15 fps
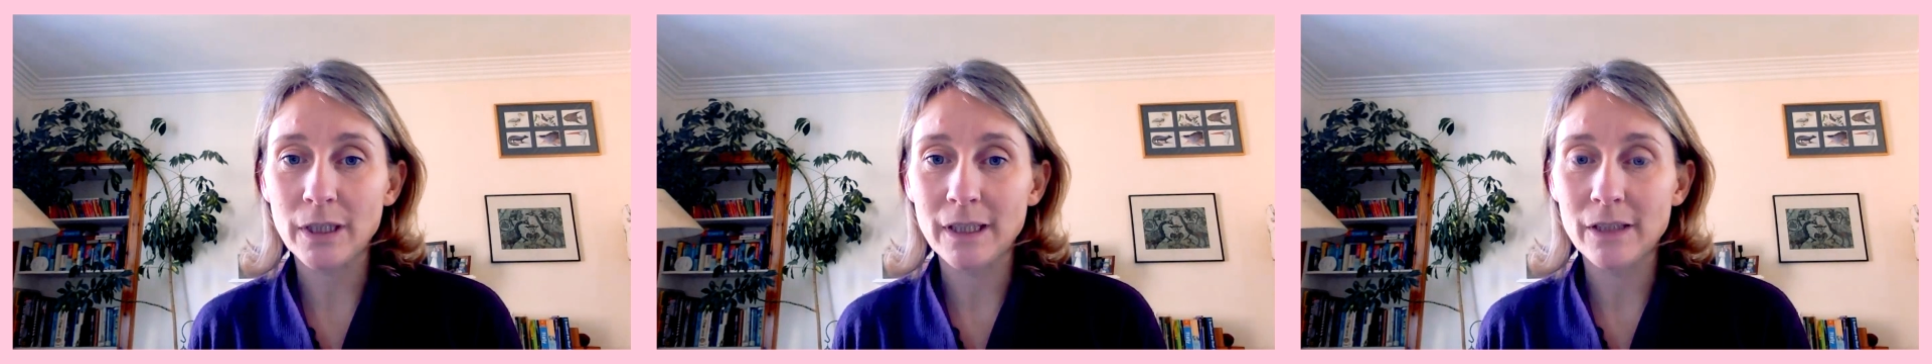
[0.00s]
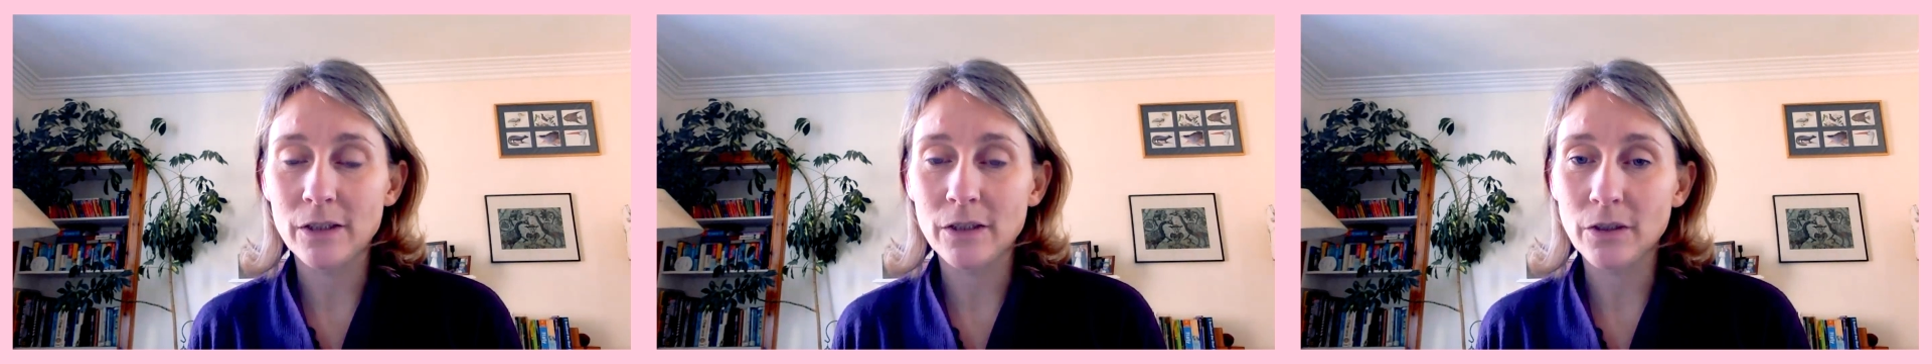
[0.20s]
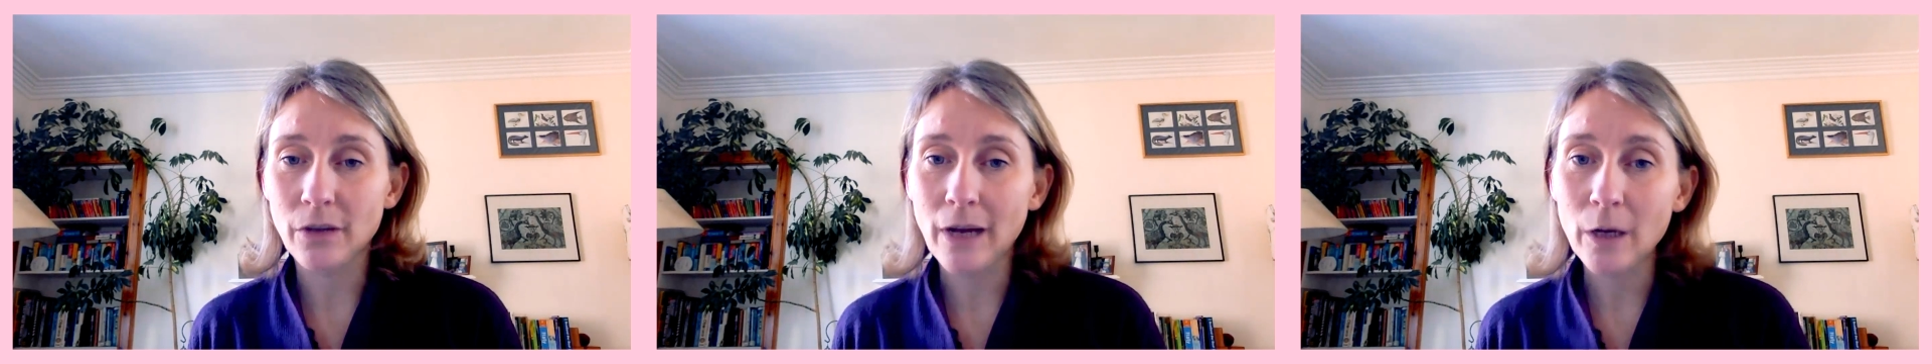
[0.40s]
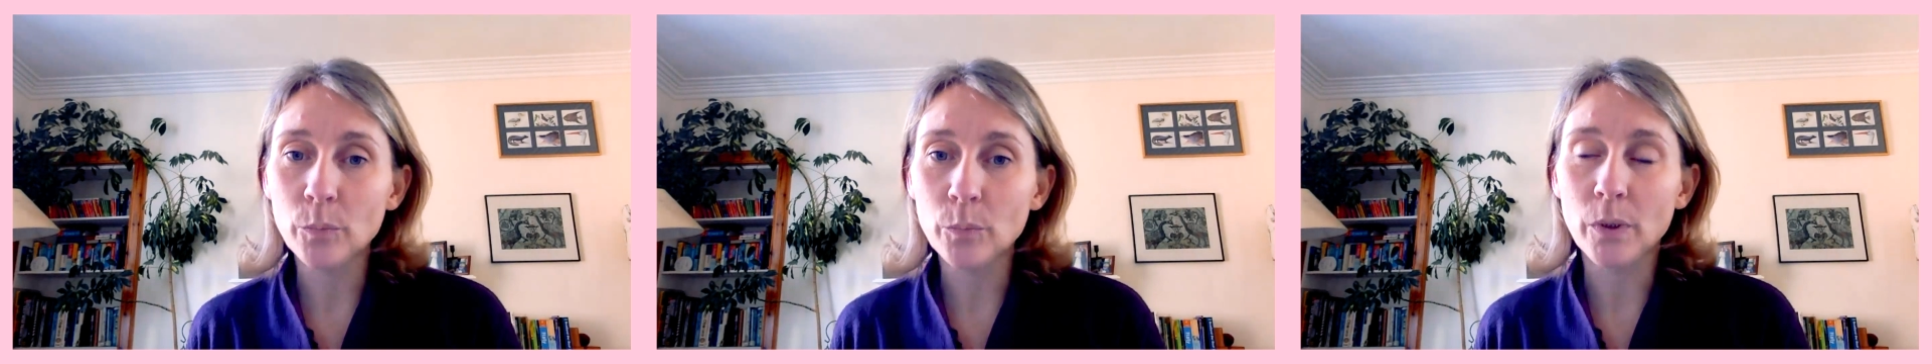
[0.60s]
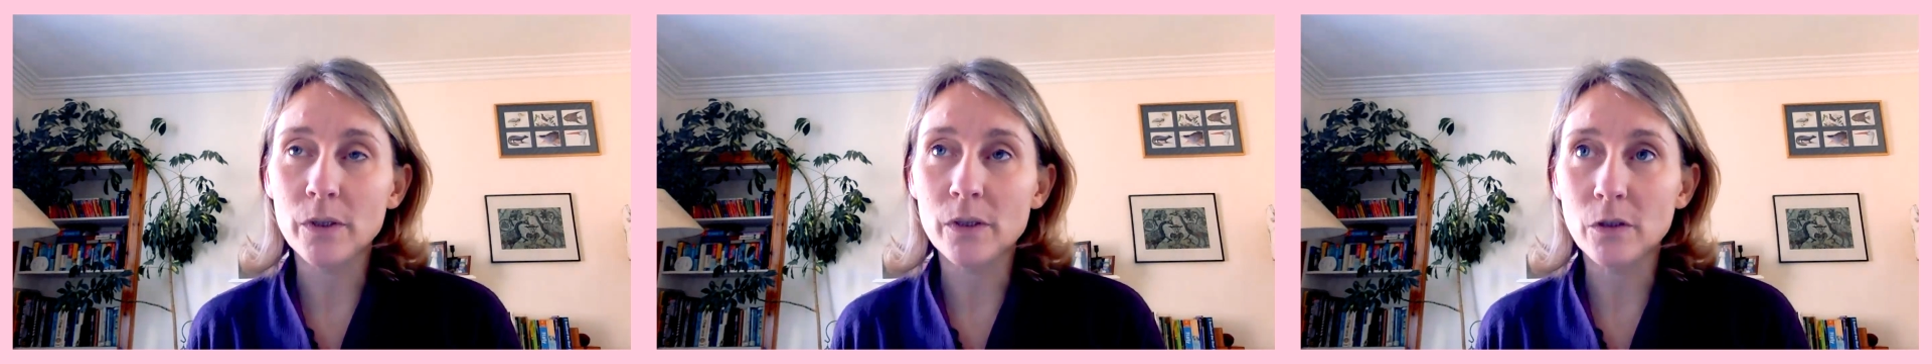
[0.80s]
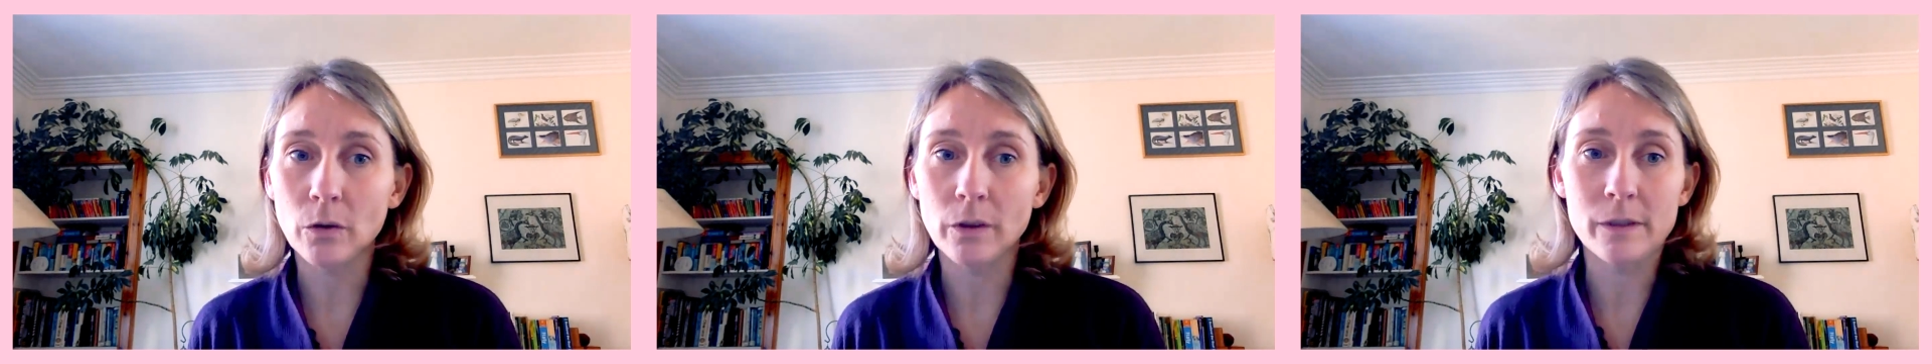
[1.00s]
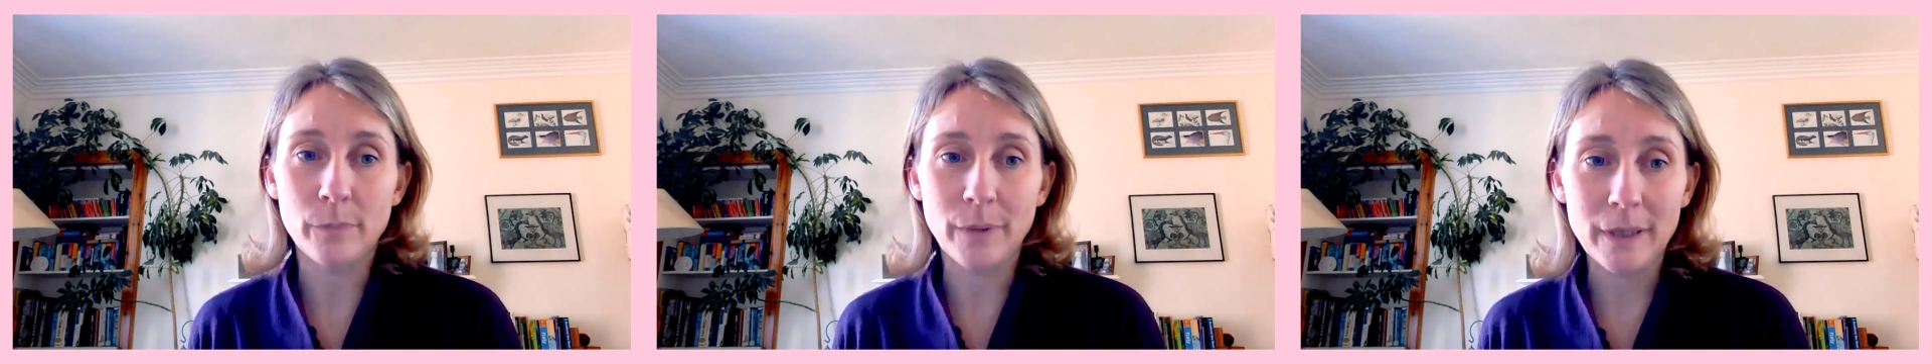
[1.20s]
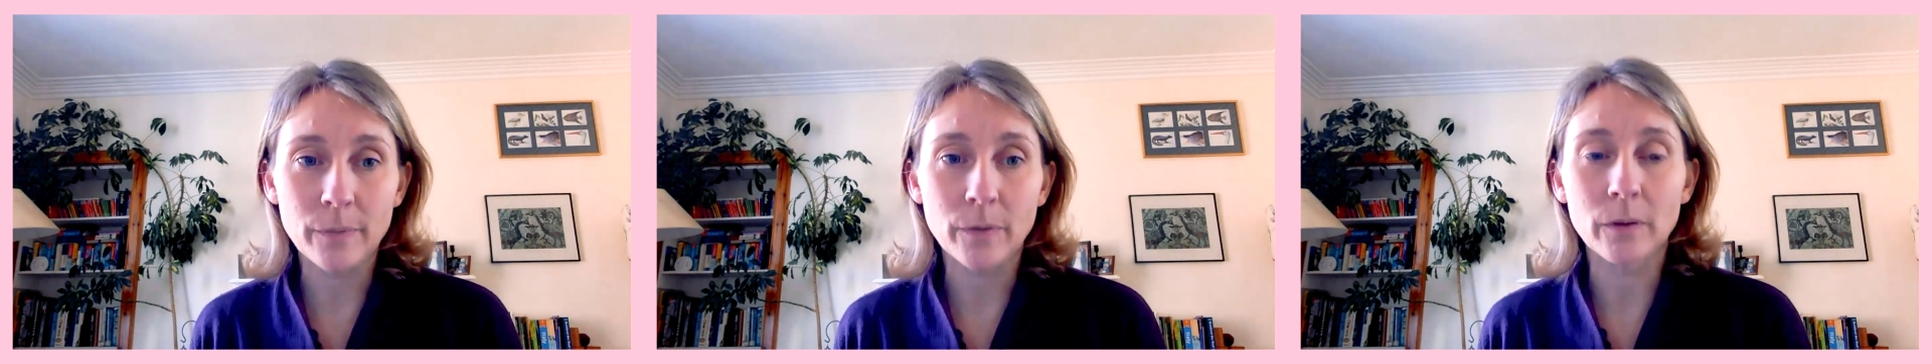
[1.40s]
is to help Scotland's
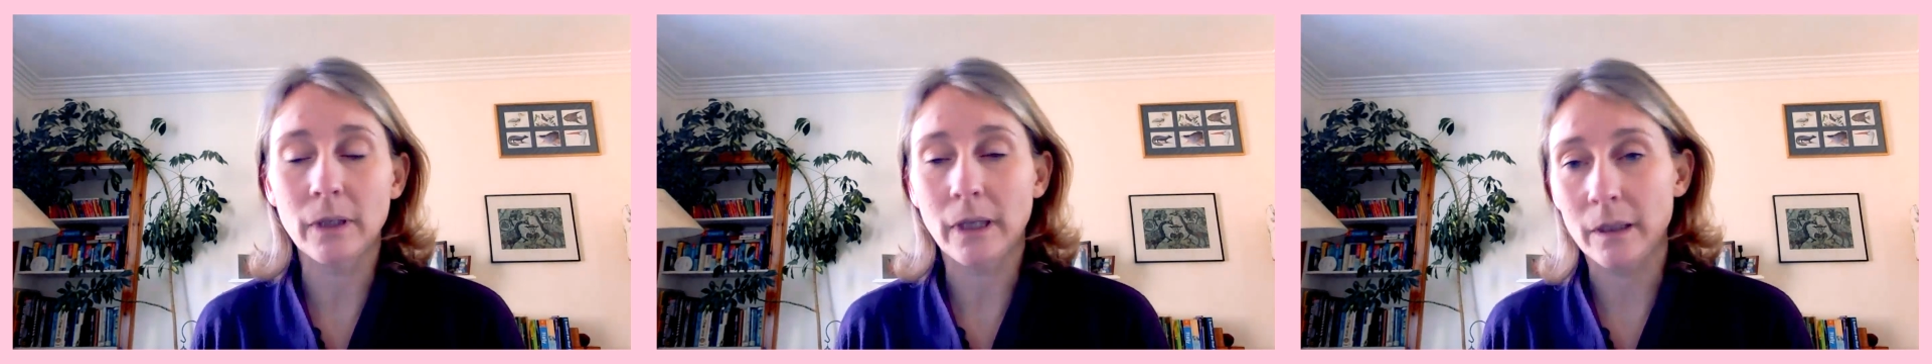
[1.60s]
people